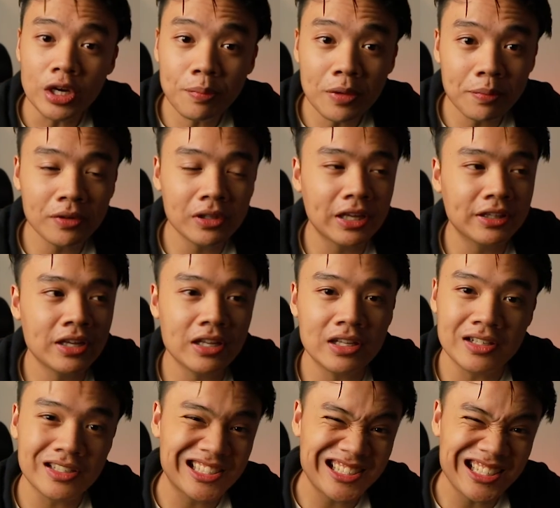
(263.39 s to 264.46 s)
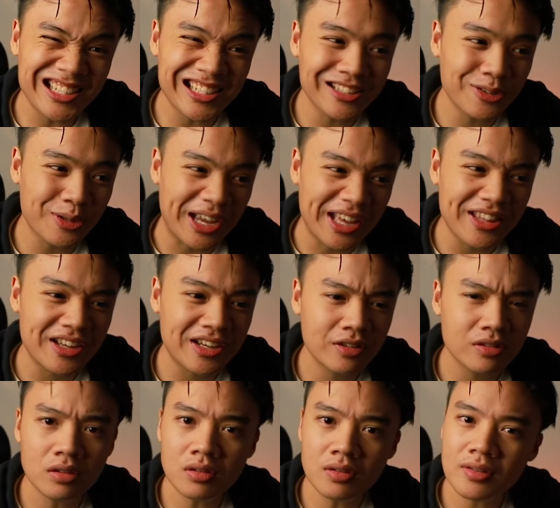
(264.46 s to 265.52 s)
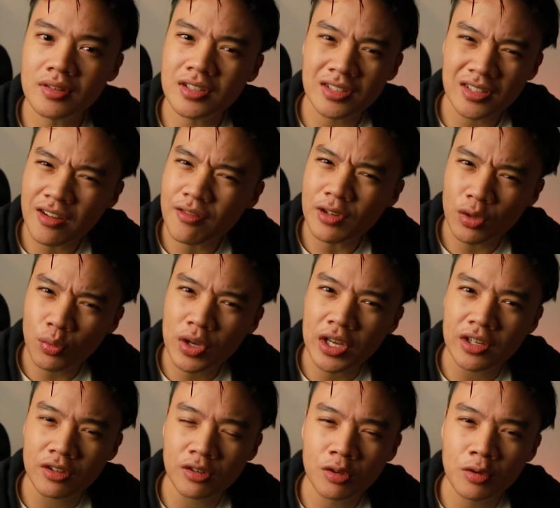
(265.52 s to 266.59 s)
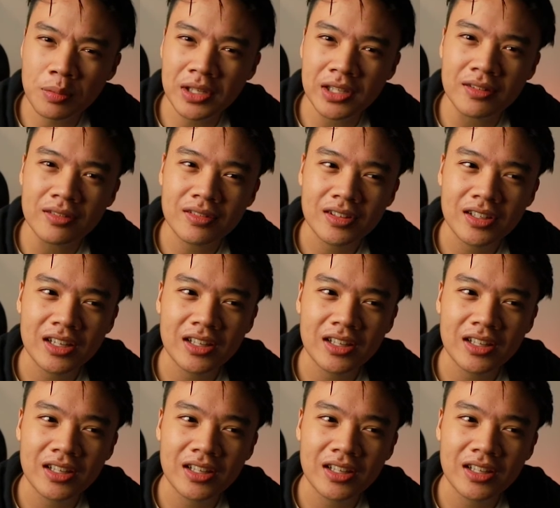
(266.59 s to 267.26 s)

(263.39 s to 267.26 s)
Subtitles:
people like that in a seating together, you just get really weird, you know what I mean?